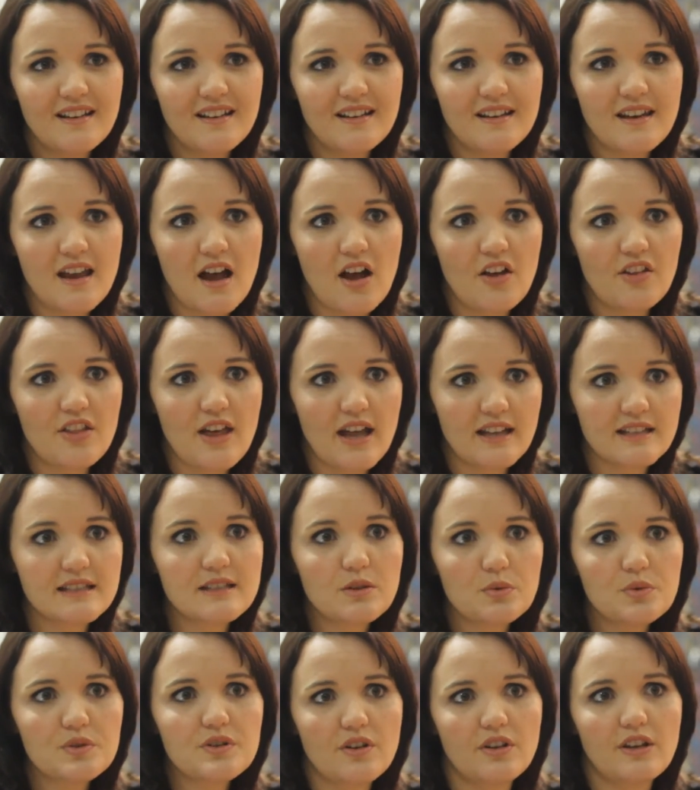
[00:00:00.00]
Now, that's
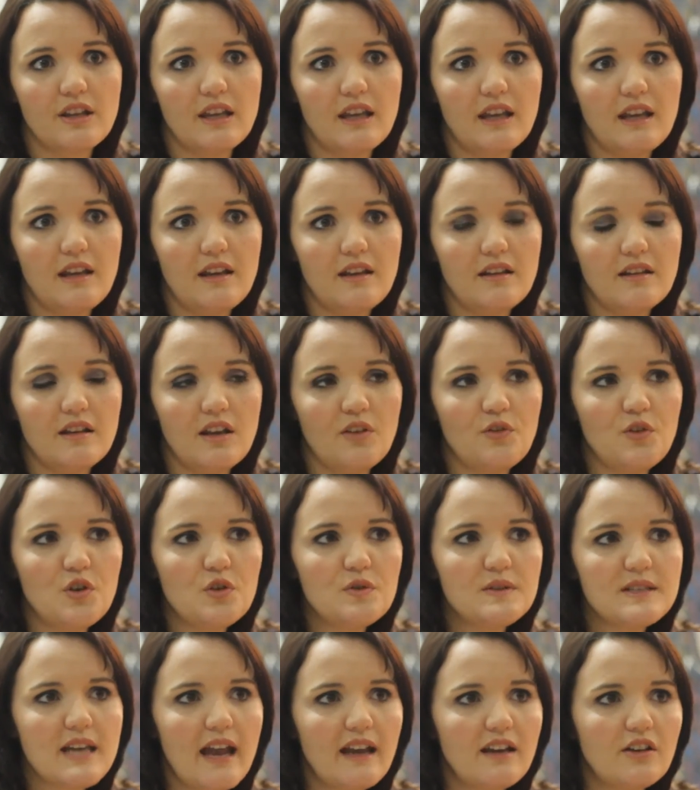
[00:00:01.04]
also key. If
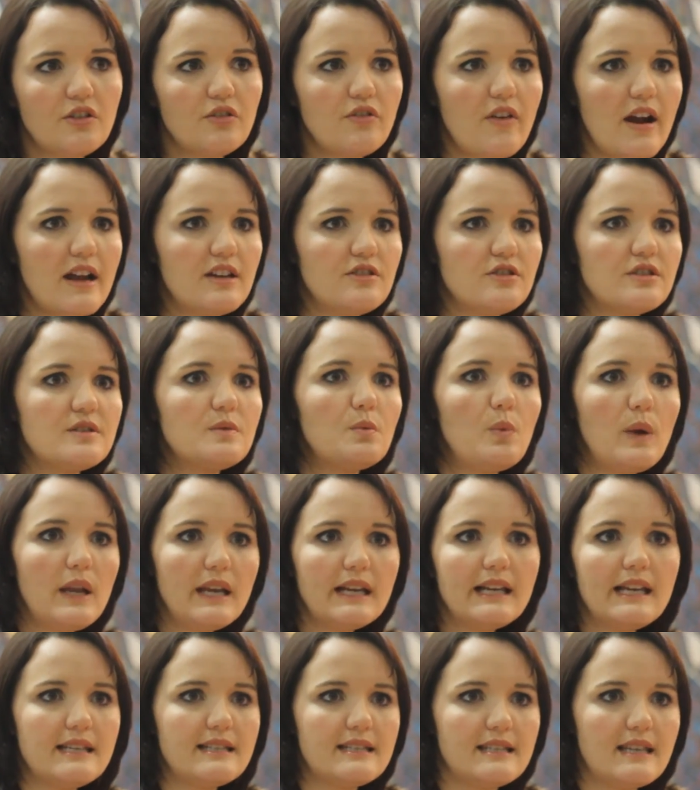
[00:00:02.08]
you take courageous
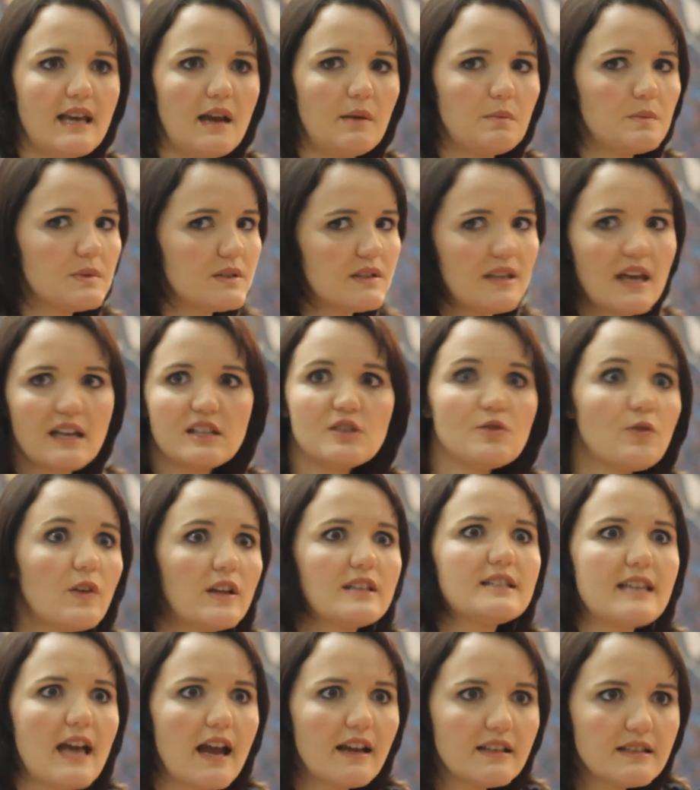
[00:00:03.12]
weekly steps, that's
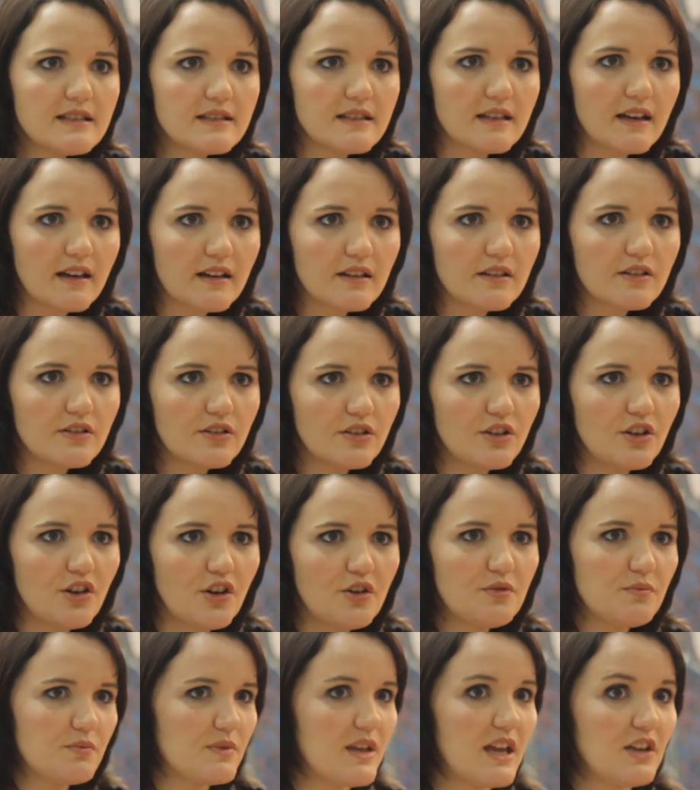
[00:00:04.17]
fantastic. You
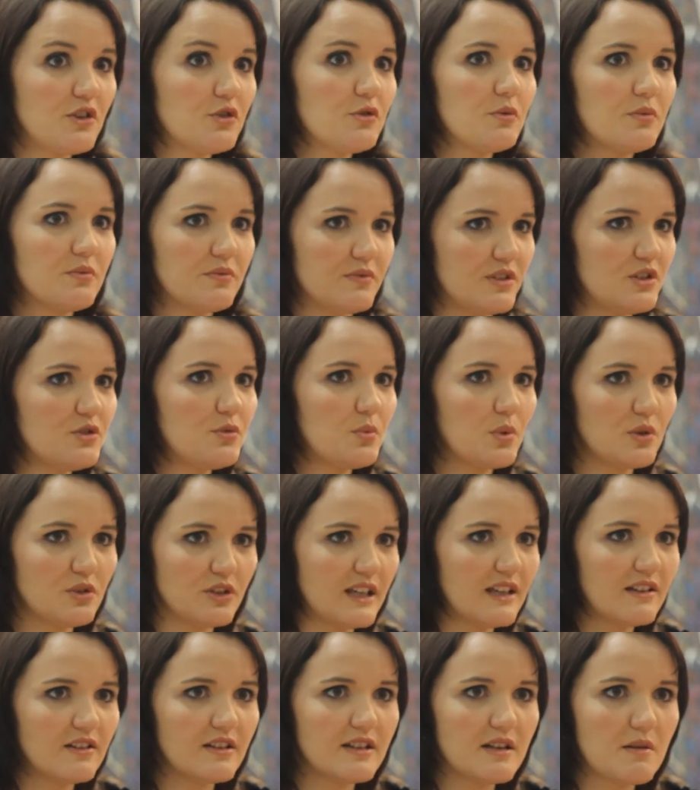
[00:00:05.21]
know, then you will
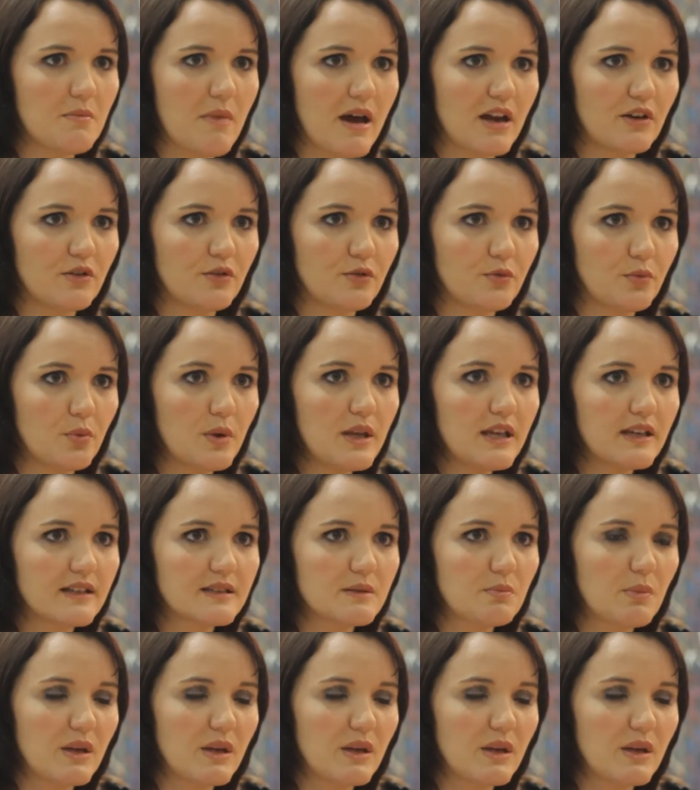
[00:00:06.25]
heal in a matter of weeks.